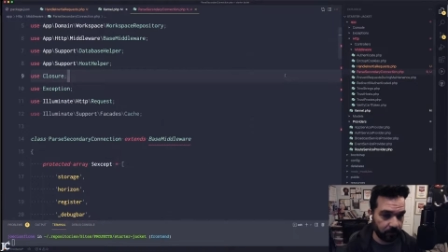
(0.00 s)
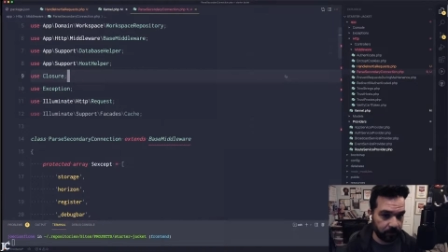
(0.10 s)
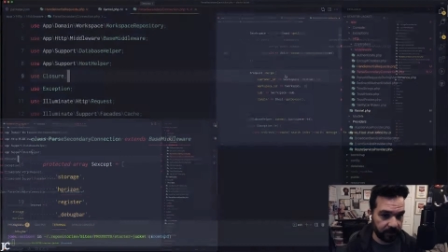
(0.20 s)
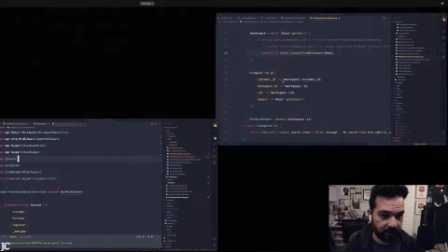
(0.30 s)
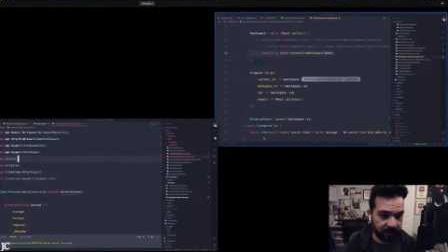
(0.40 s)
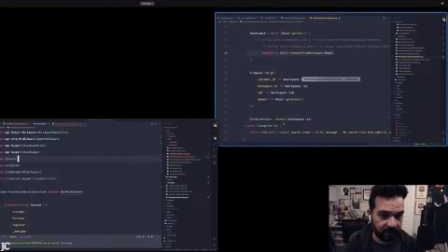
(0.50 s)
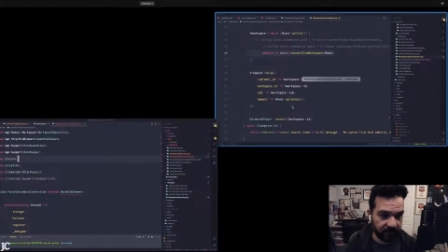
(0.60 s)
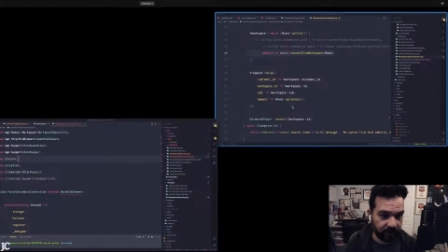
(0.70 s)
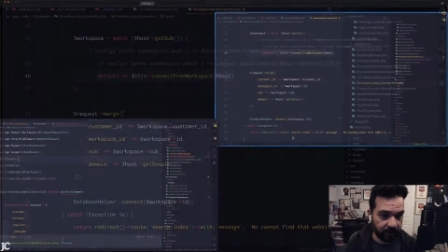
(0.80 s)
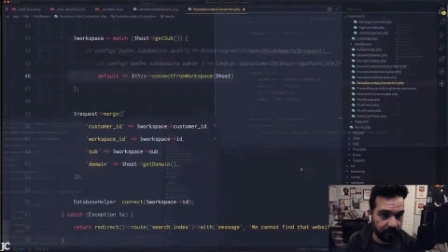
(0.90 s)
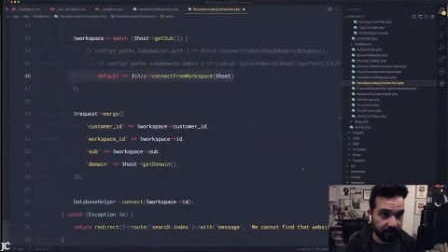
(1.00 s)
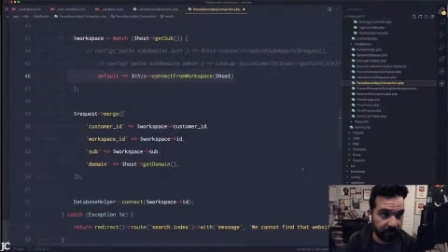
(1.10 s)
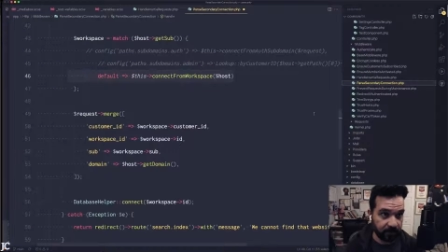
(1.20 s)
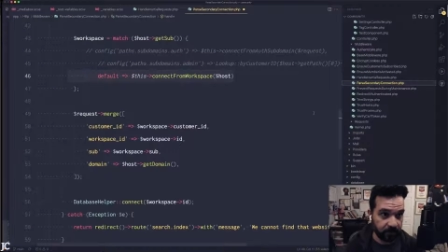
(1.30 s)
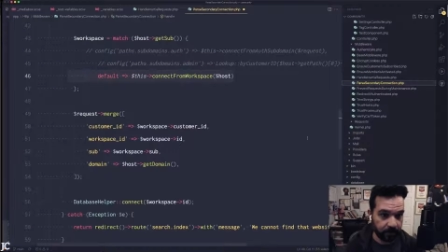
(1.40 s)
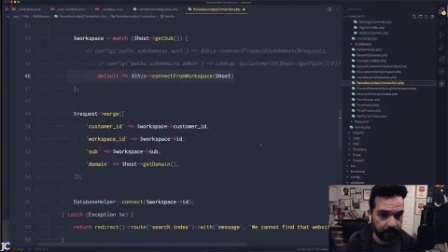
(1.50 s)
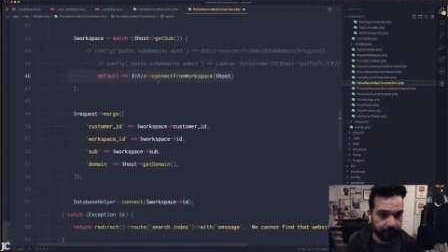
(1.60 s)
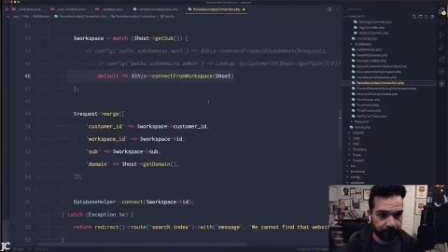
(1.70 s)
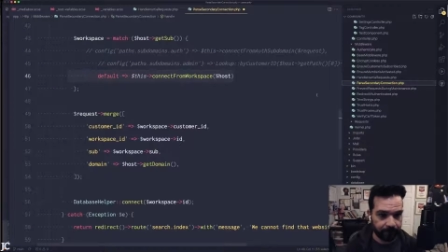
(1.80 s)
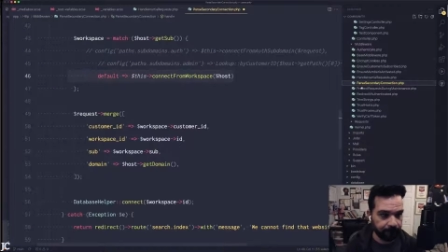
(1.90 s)
Please give me base middleware.
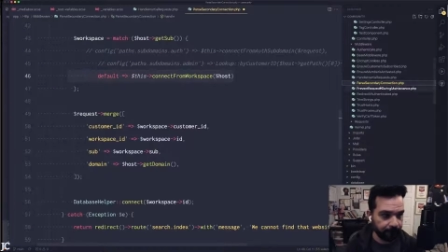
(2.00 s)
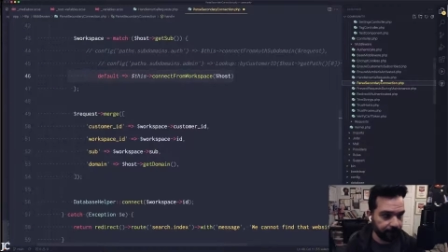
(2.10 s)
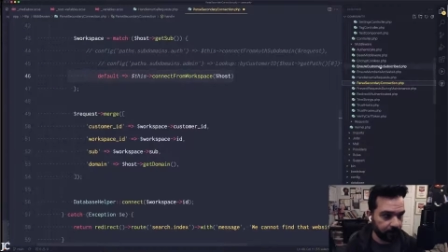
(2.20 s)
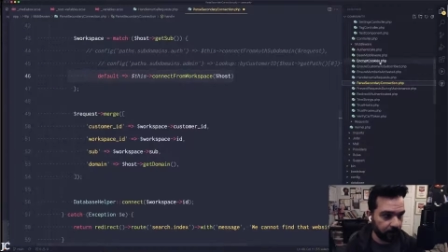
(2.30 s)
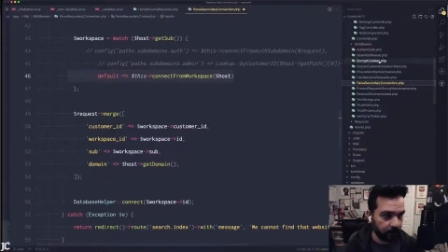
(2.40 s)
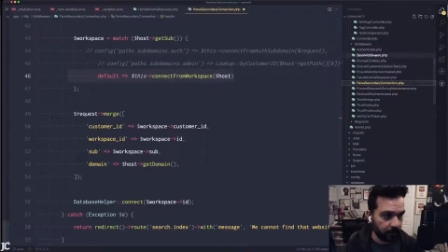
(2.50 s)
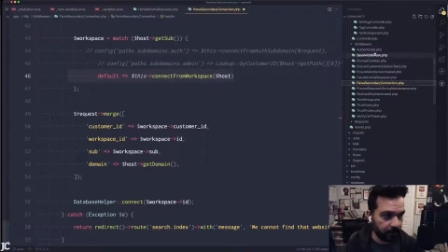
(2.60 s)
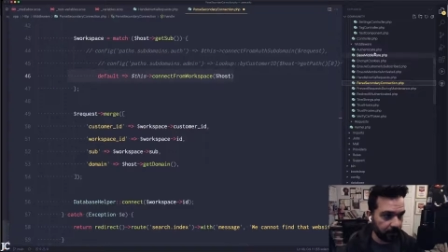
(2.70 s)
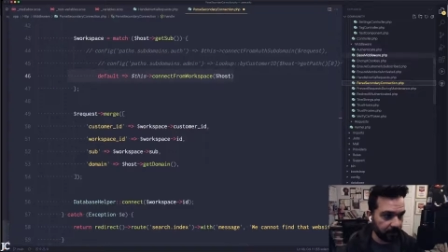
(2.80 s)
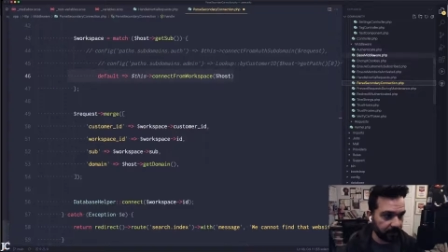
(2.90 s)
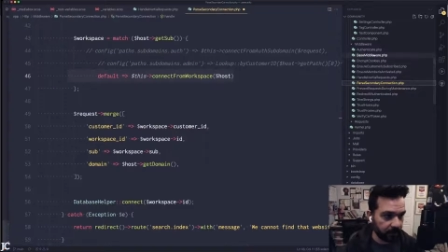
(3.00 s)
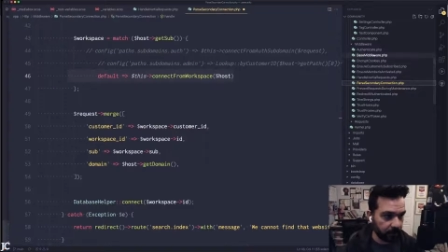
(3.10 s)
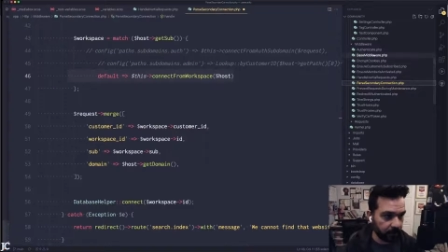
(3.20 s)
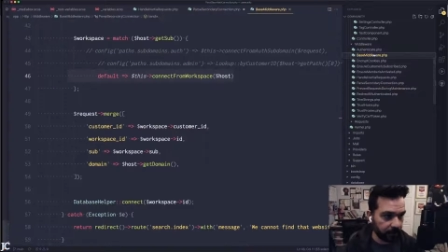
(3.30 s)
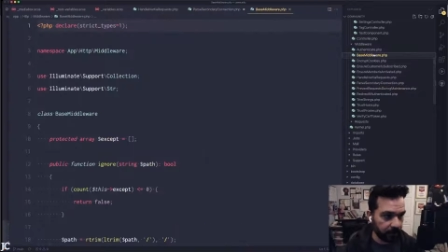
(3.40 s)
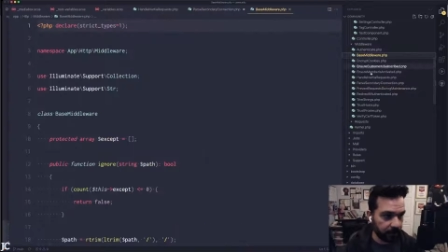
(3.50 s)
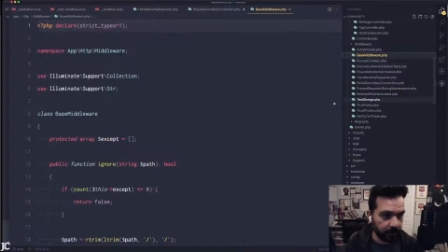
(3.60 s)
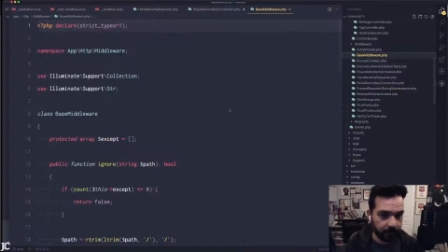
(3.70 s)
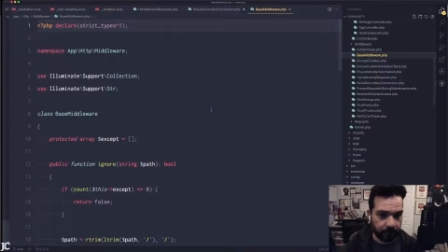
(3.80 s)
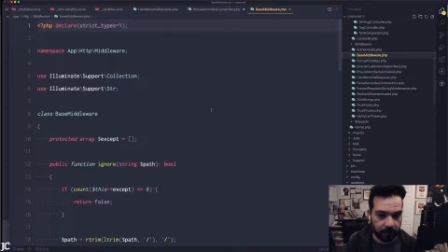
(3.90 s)
All right, base middleware right here.